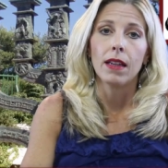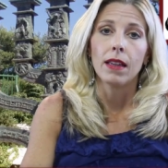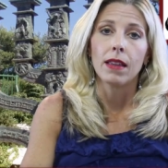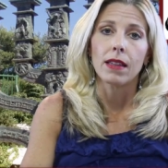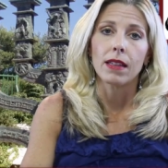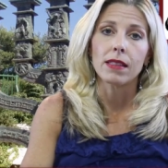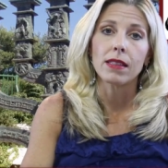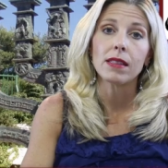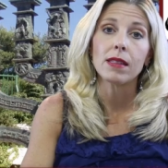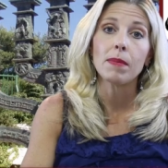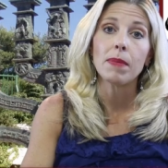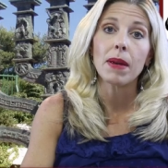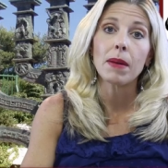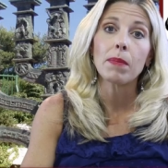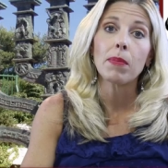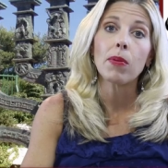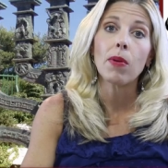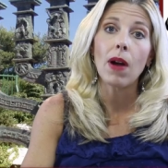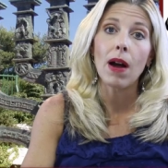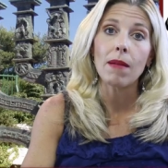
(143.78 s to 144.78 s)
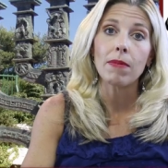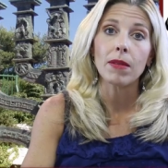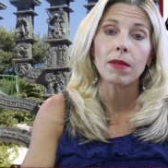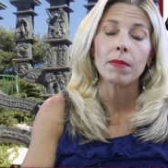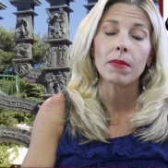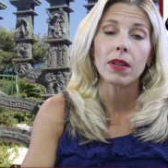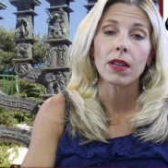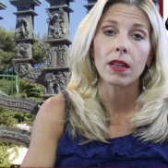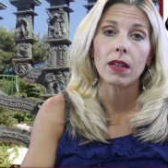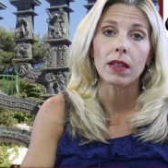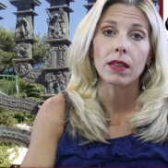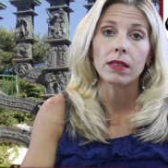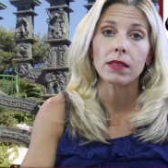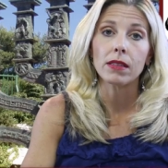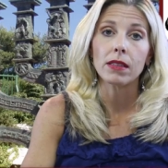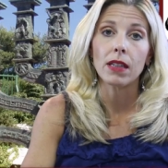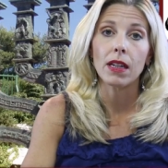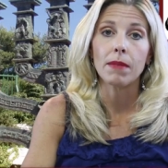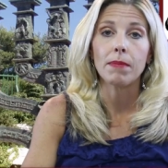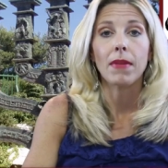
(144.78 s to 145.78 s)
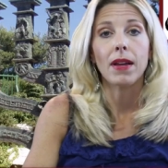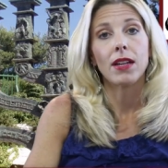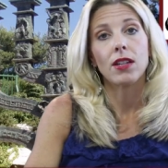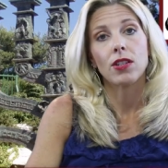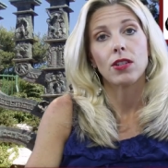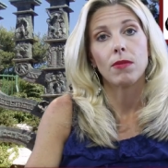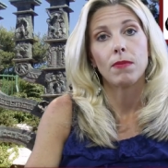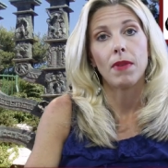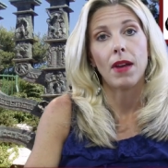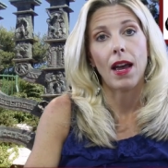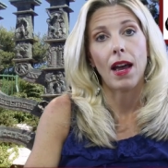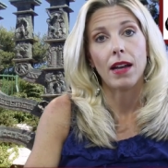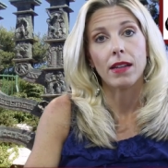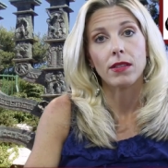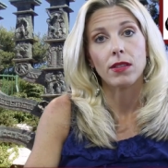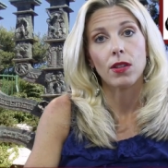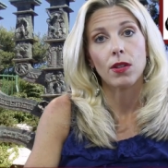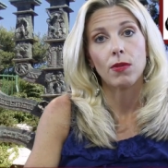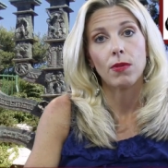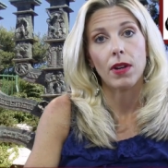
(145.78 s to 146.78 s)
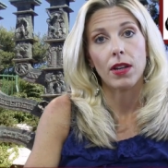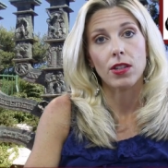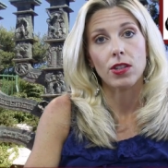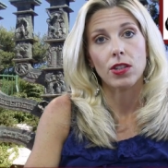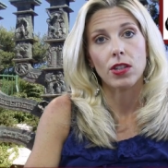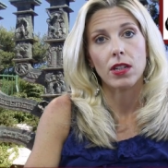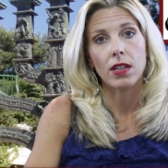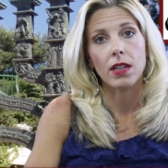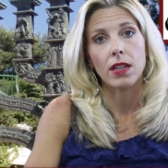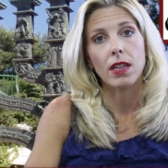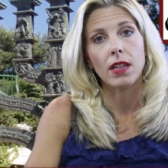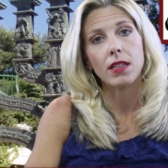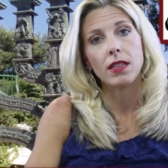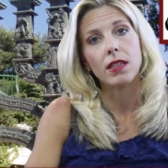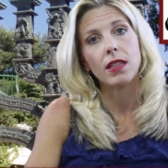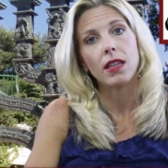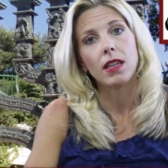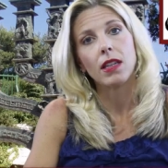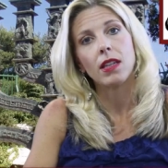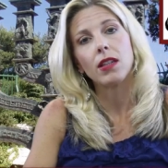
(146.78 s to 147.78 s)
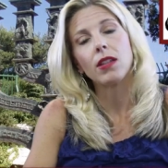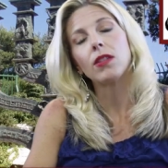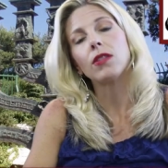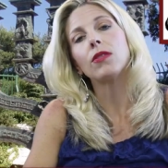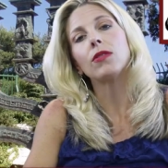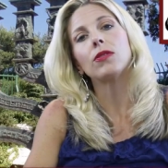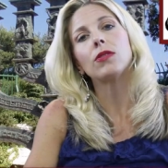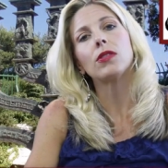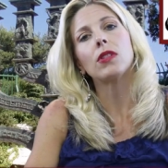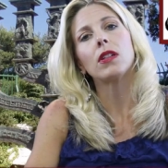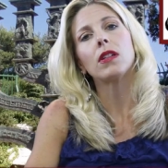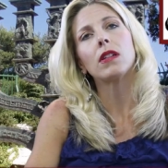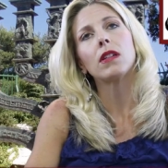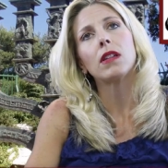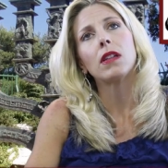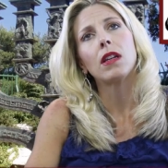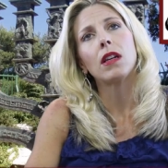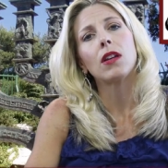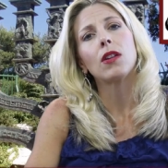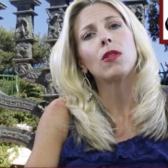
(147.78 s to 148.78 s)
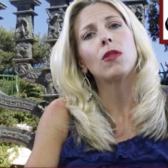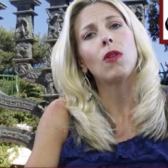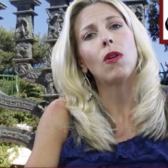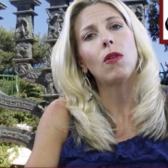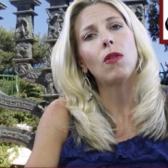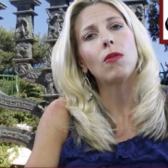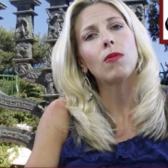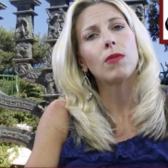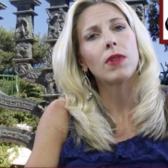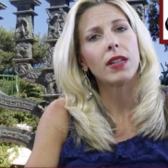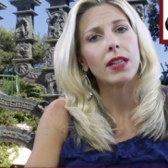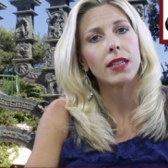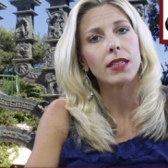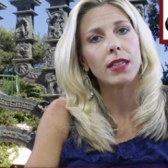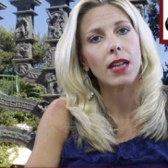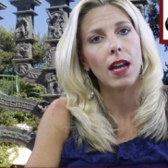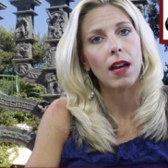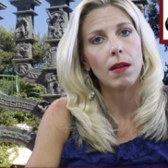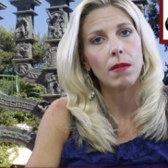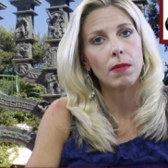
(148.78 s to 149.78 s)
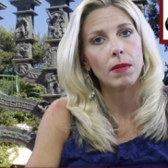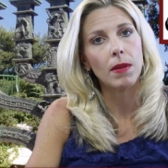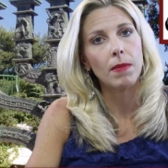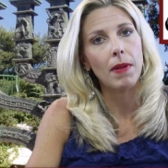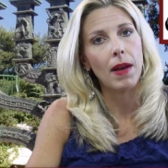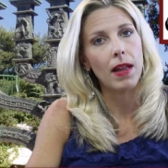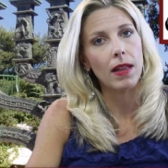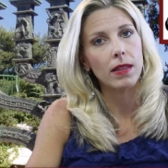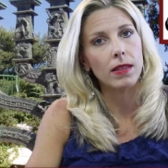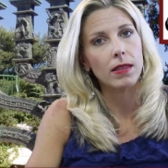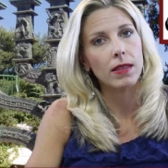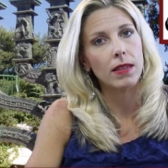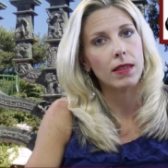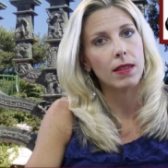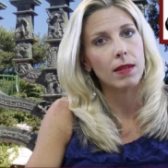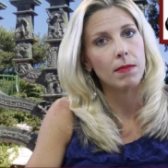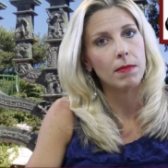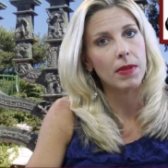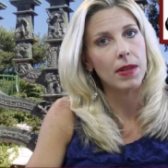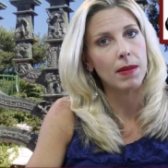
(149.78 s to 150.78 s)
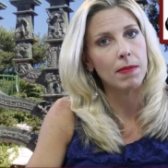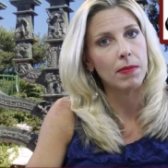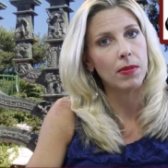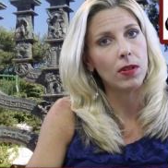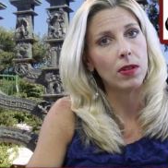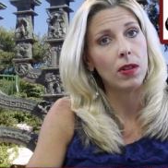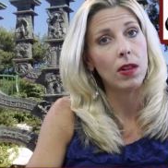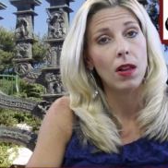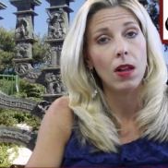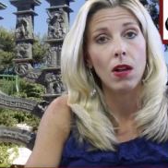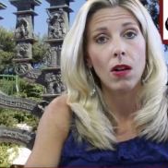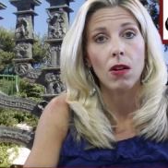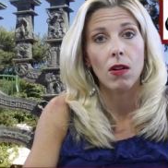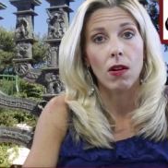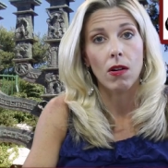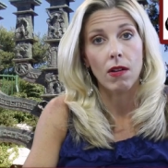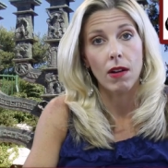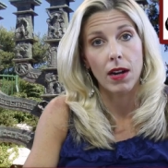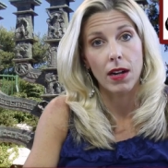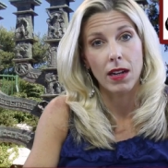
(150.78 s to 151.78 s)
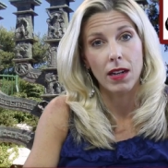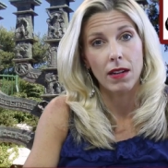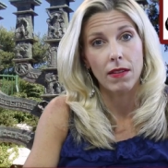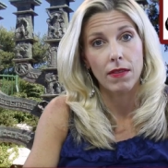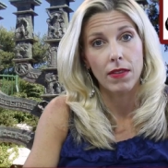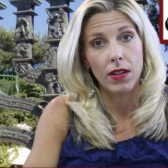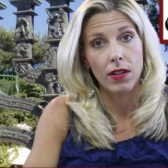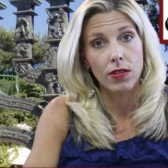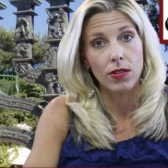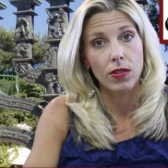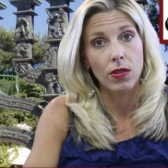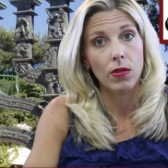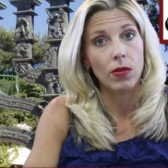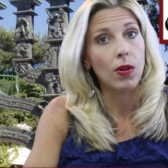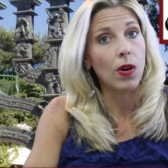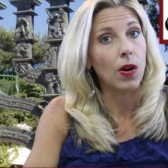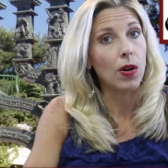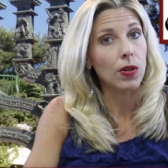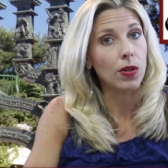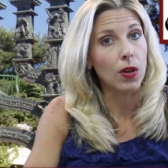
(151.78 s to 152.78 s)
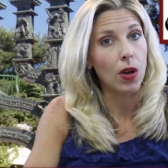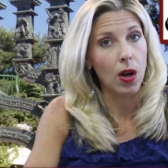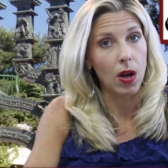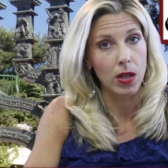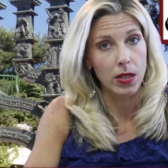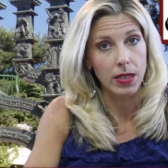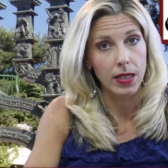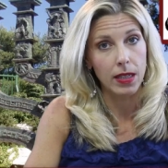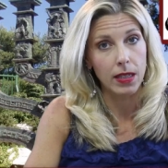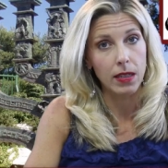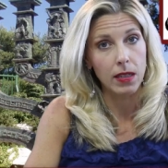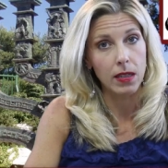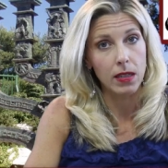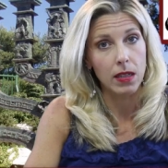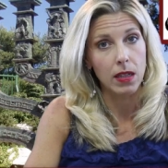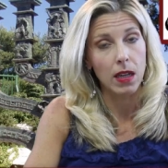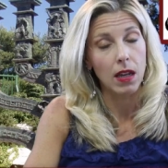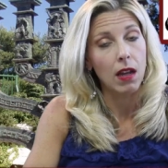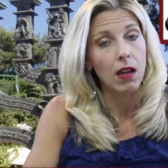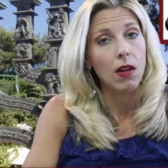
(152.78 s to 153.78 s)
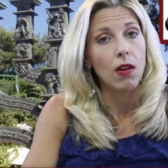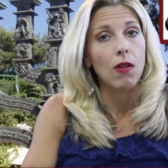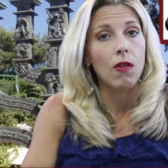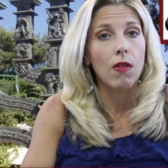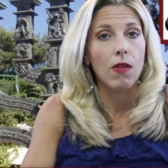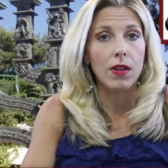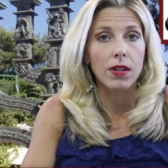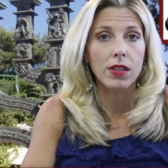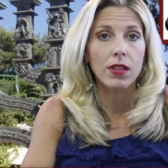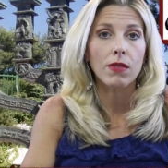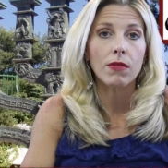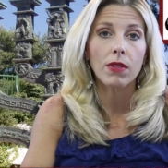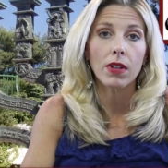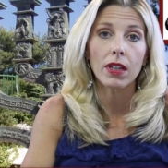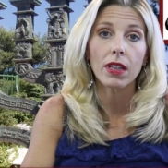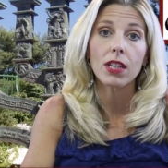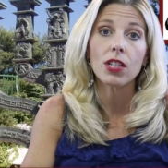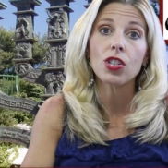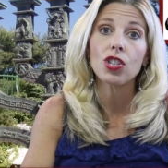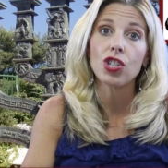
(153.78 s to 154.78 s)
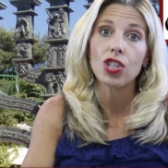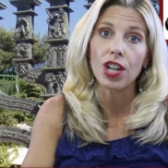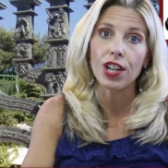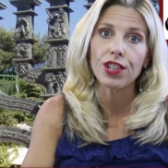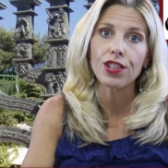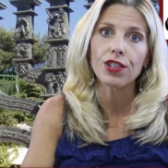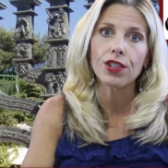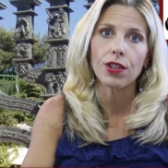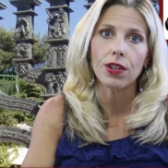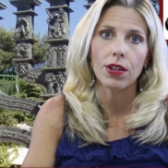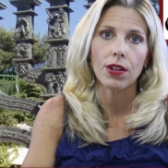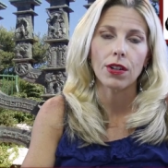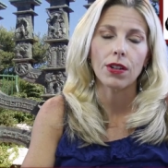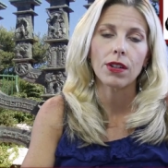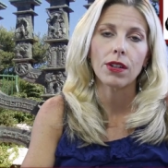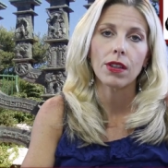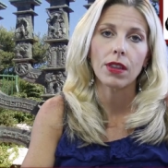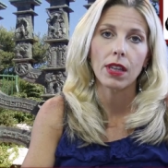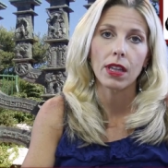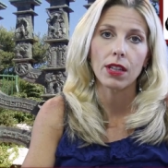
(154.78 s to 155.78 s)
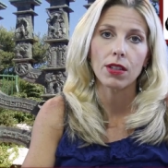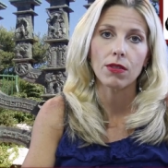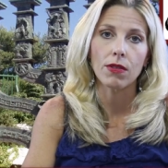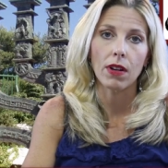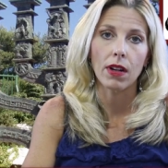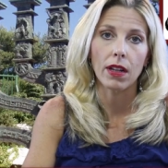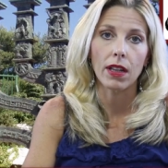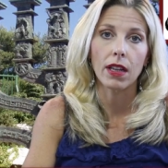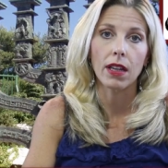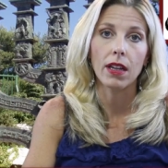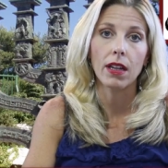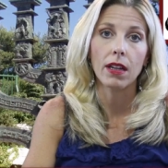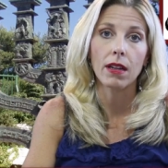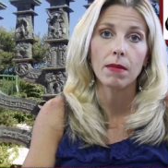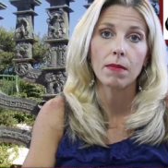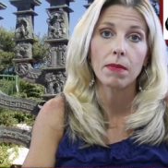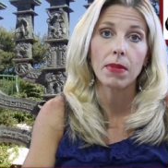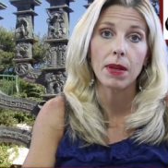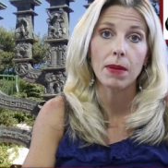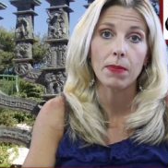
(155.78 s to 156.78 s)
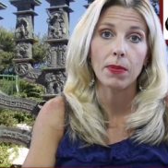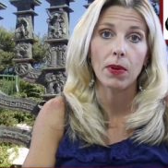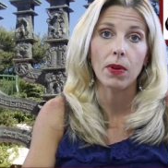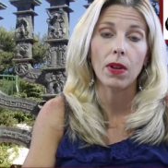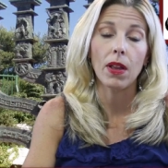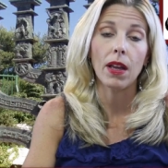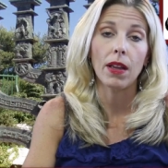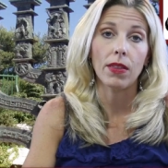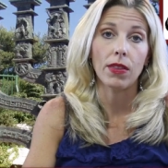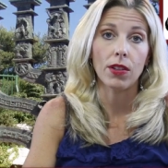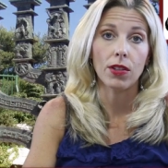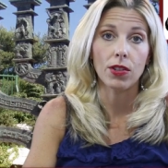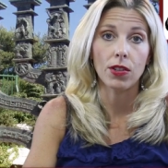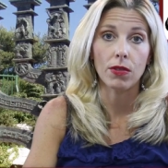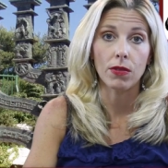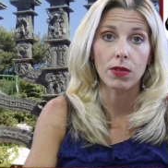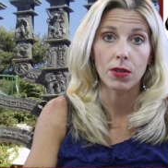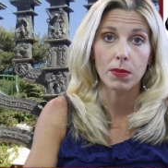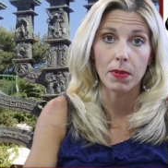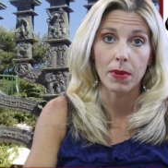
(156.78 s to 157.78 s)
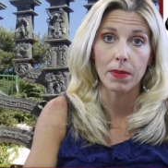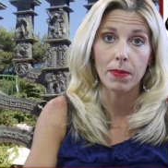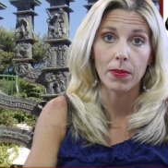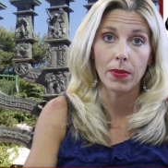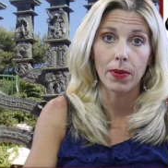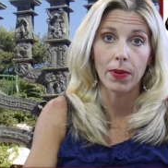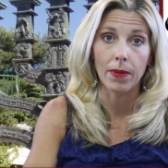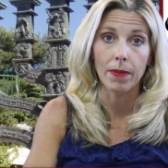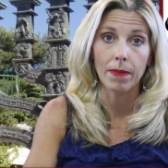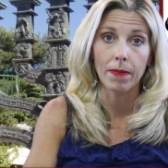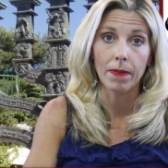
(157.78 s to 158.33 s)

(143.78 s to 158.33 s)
This is a big problem because it makes you ask the question, is the EU's goal really to help the Palestinian people or any of their so-called causes? Or is it really just to hurt the Israeli people and the Jewish people?